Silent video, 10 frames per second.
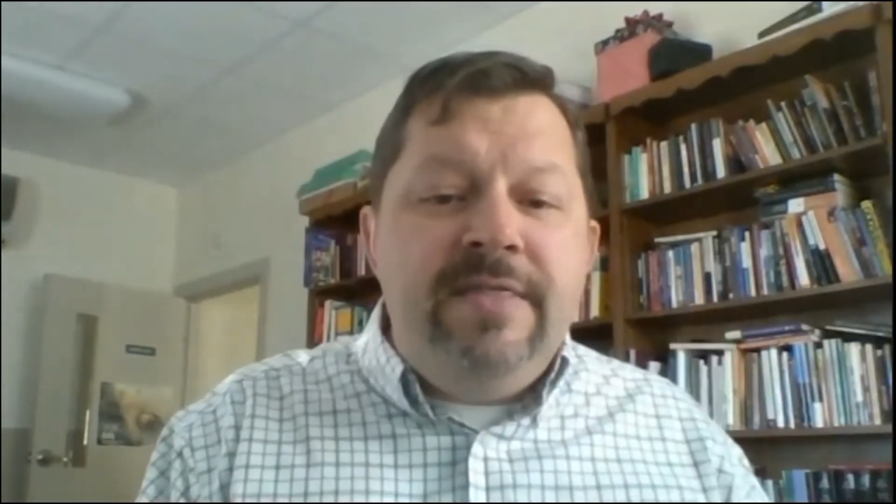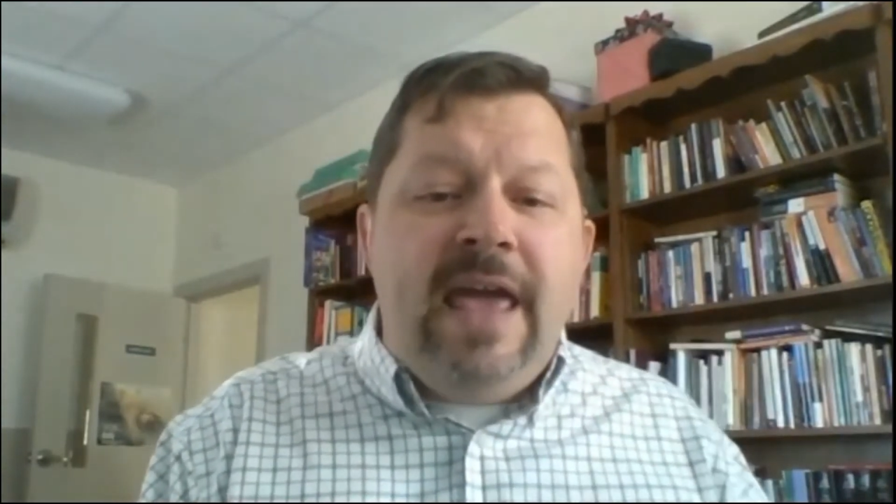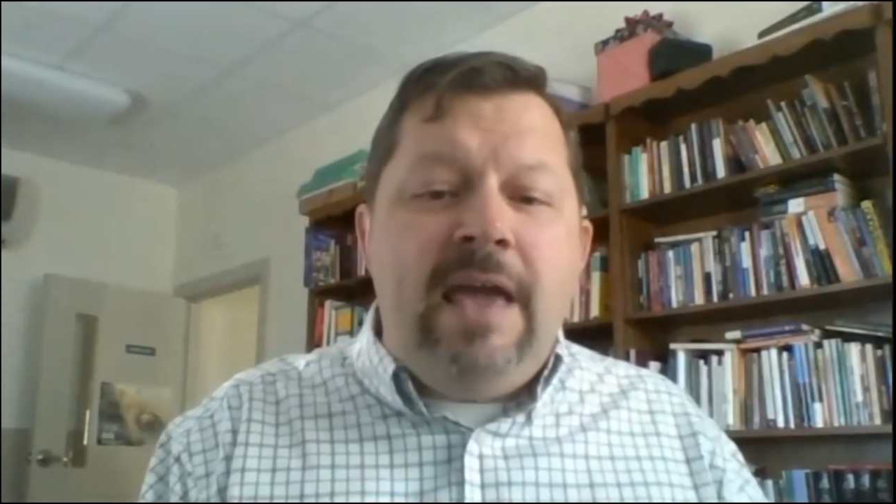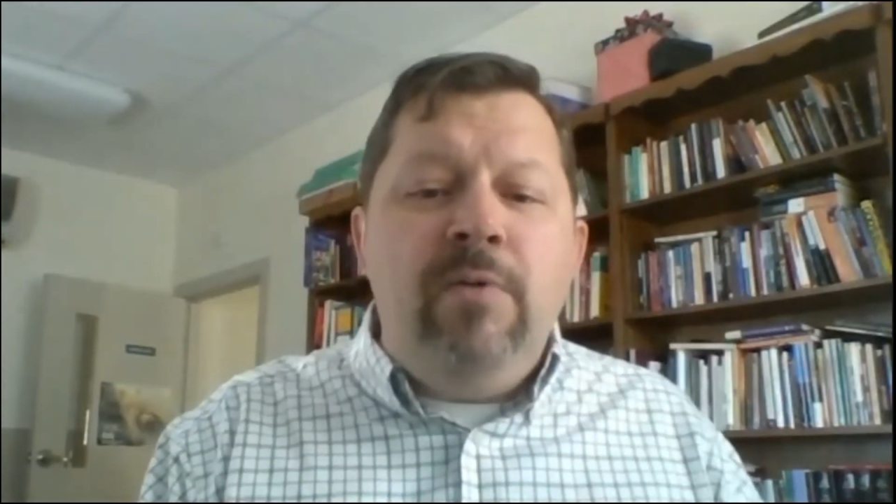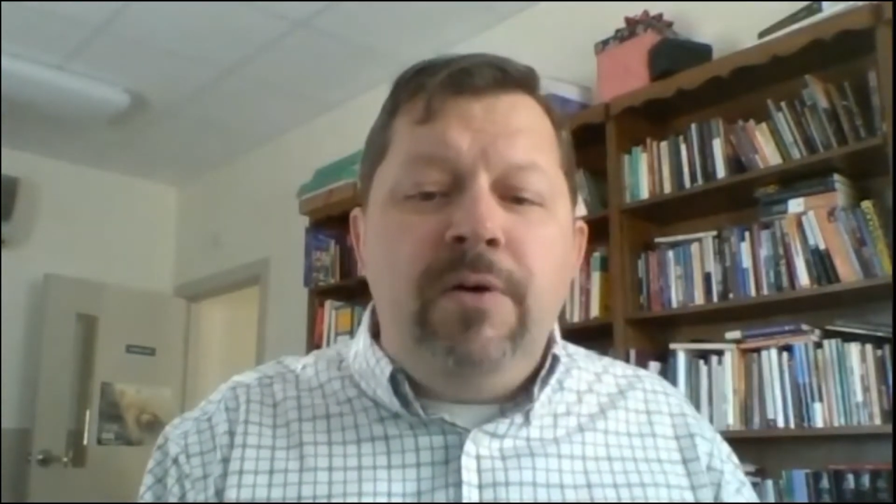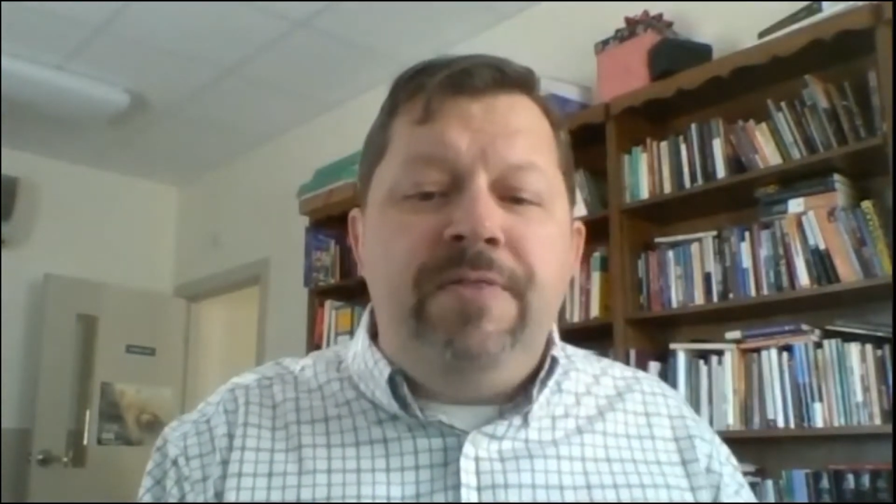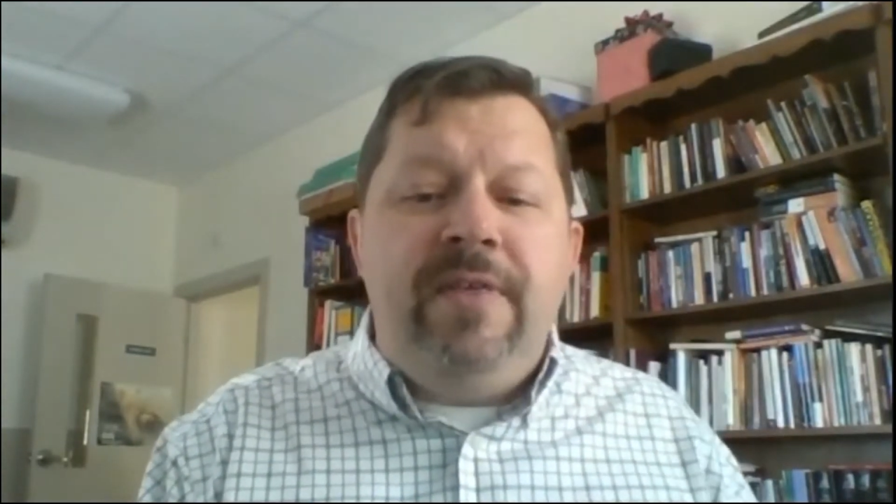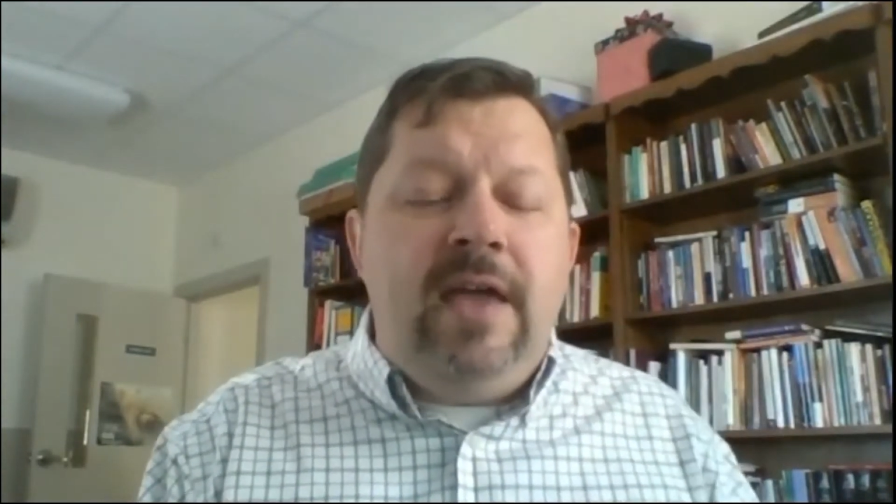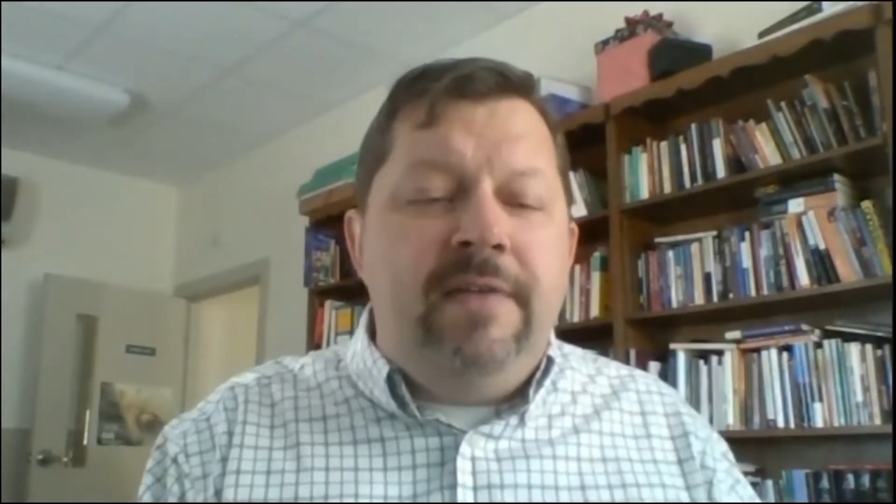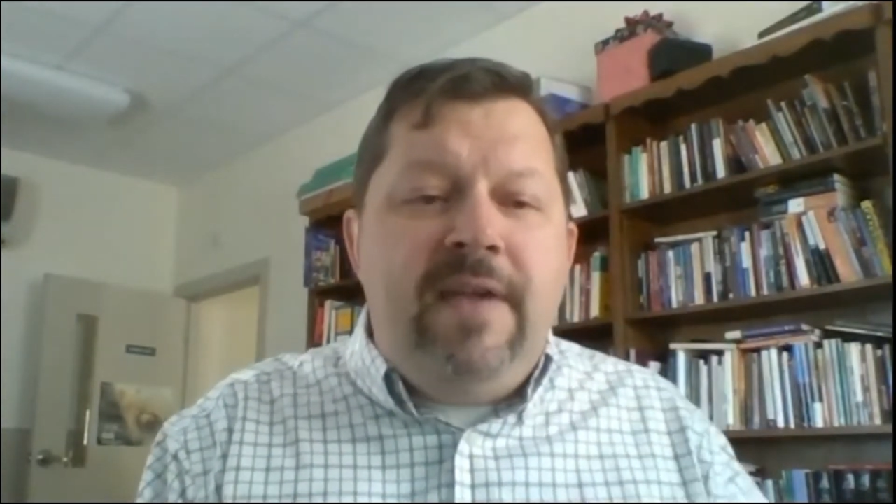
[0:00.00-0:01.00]
if
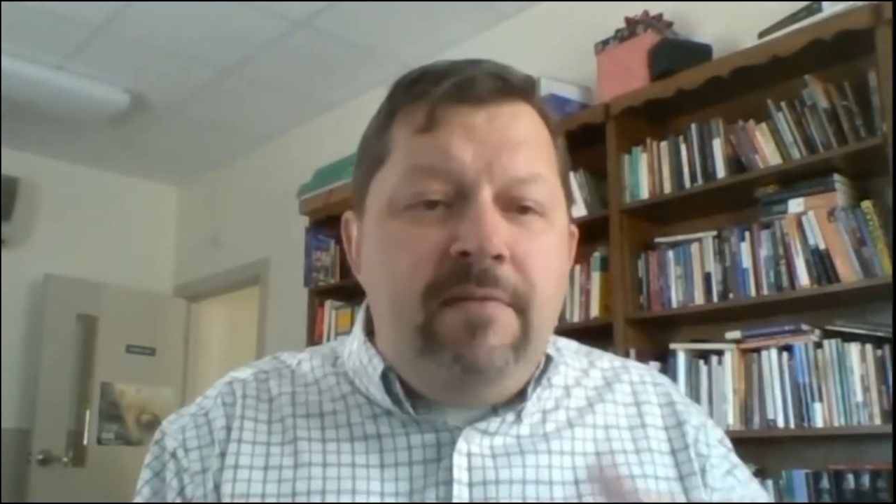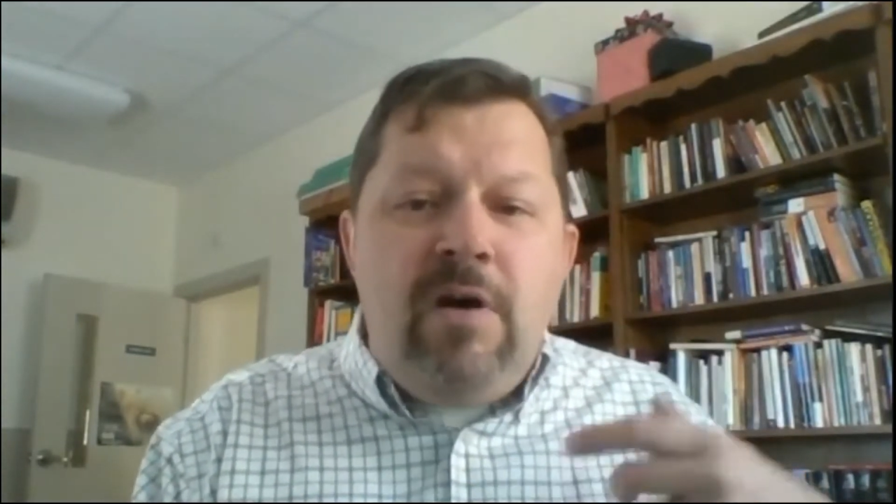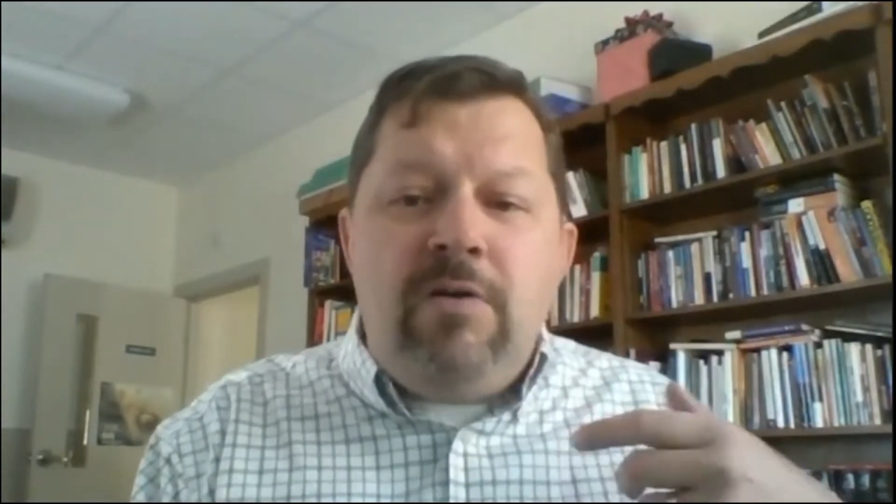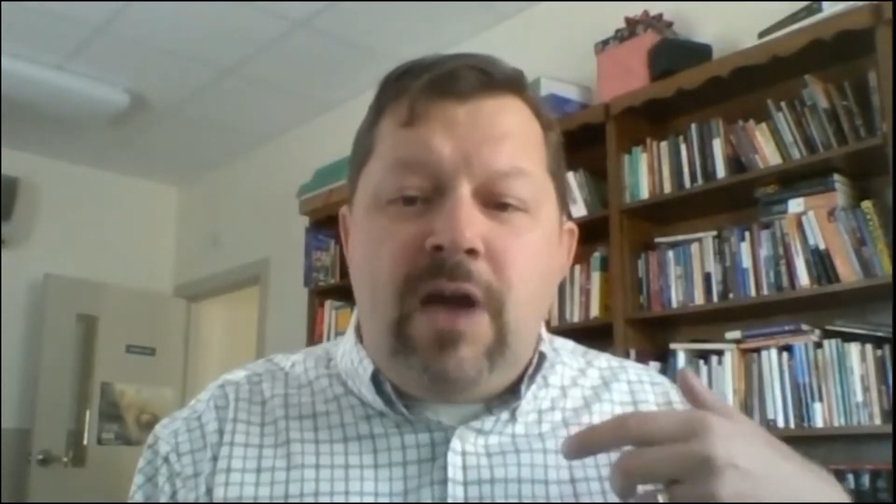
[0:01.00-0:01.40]
they don't know